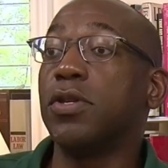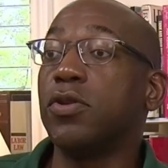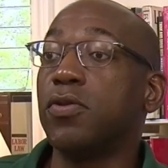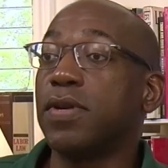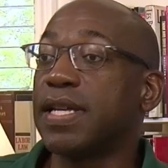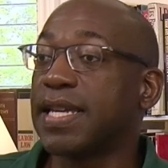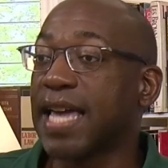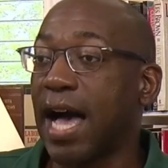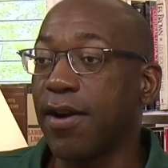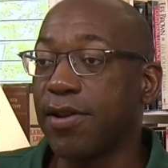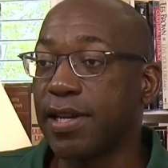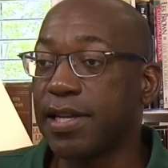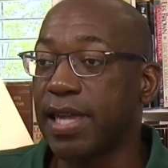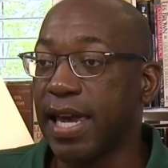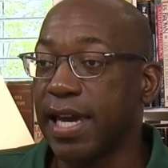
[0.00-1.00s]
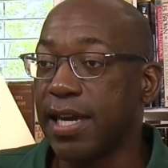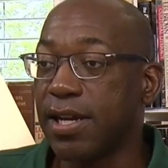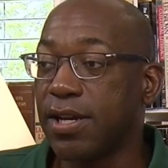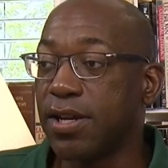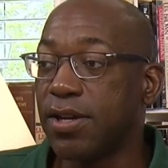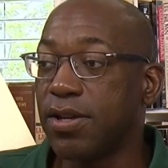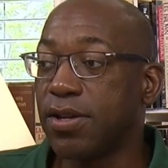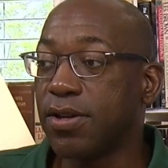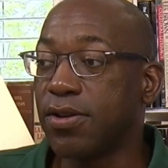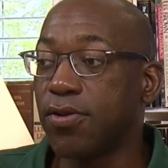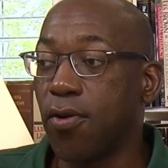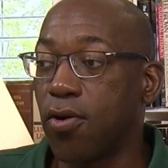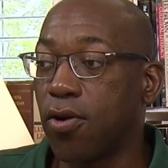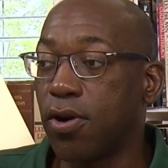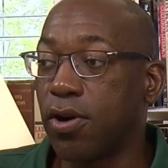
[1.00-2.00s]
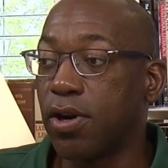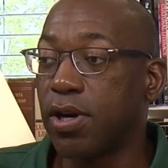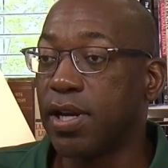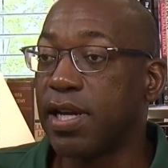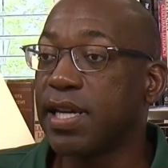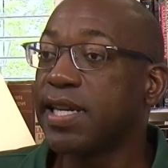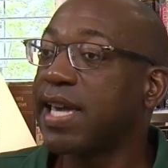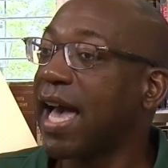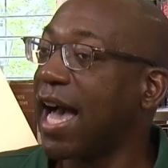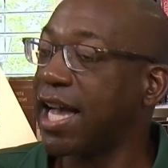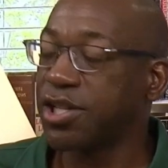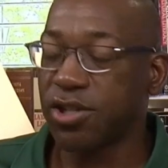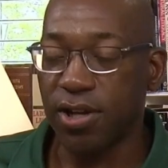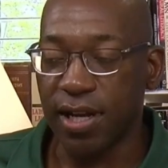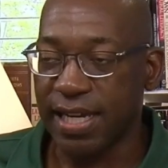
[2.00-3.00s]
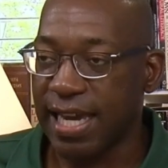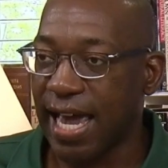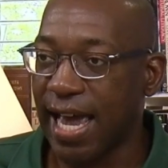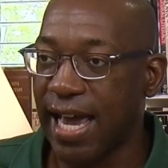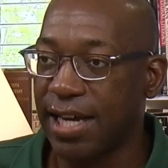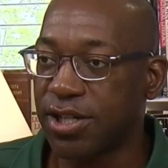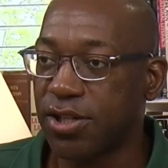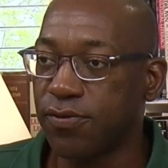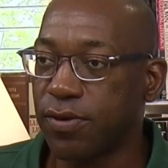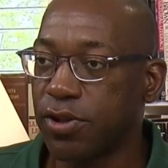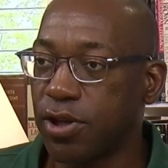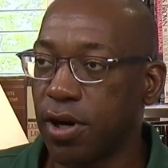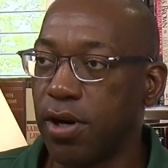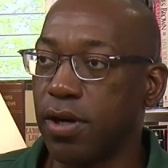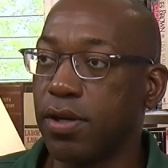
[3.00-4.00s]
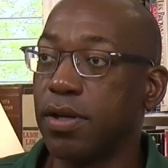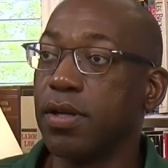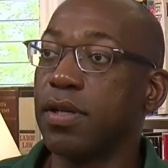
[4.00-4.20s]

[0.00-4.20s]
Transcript: you can calculate your cash on cash return.